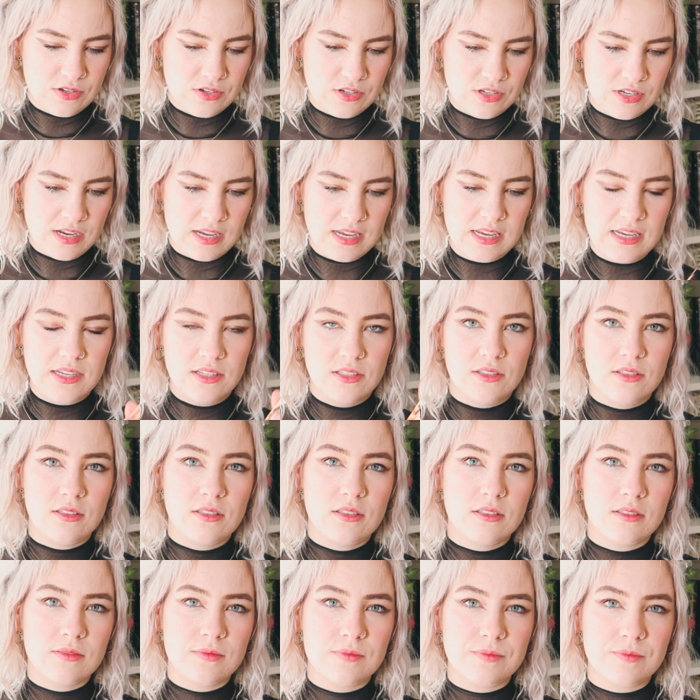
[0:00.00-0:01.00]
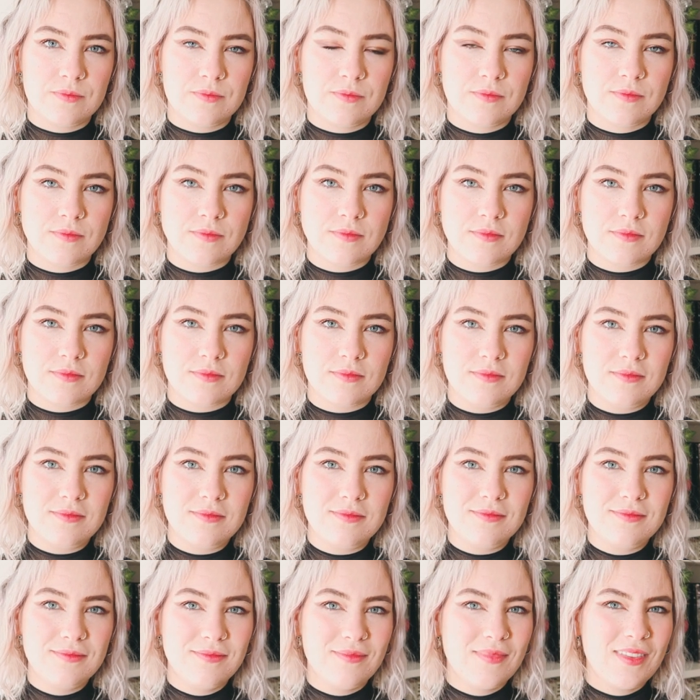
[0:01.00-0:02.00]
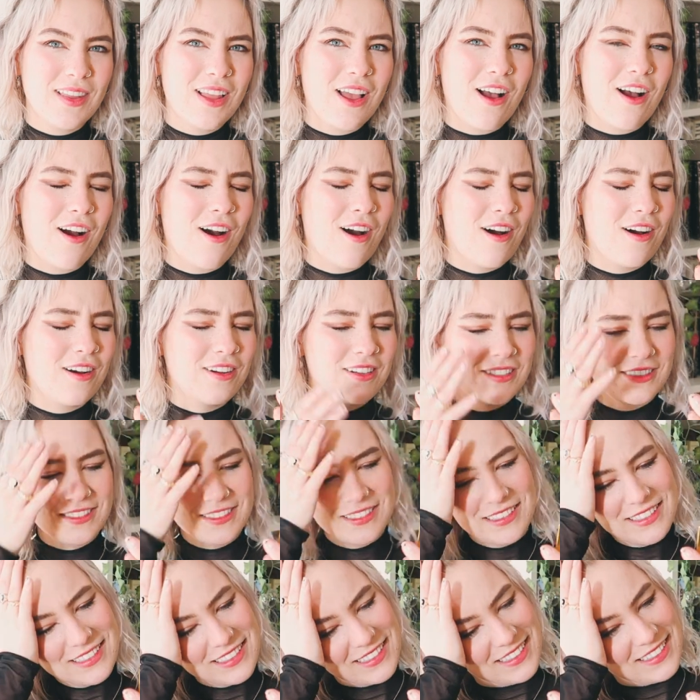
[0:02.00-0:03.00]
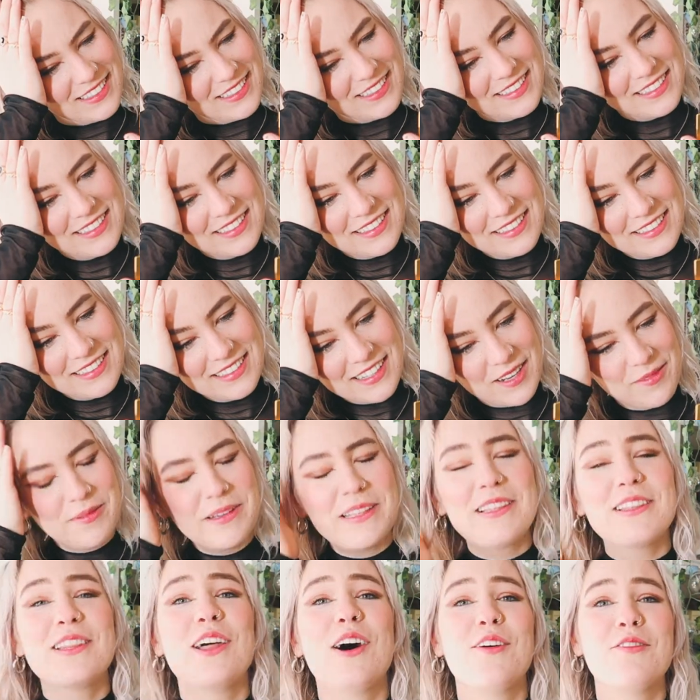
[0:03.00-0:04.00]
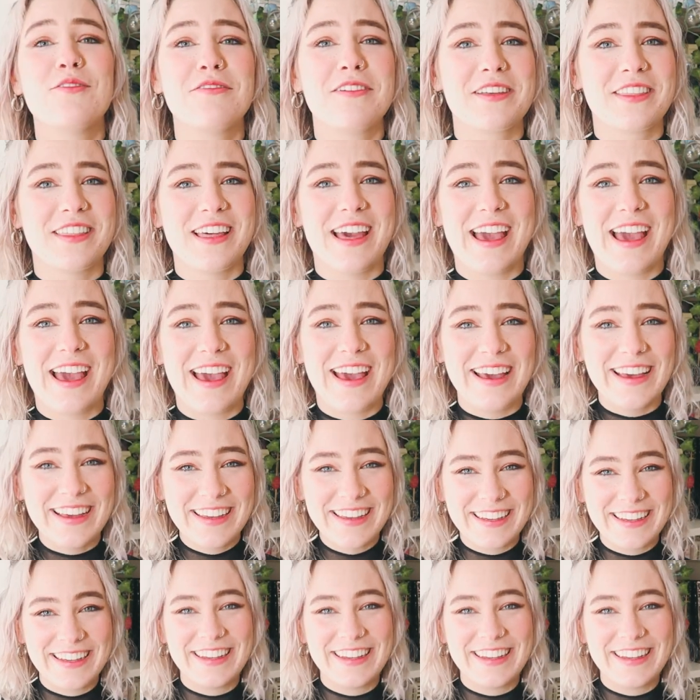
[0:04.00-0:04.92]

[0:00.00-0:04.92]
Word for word: Jeez. Oh, I'm in love with it.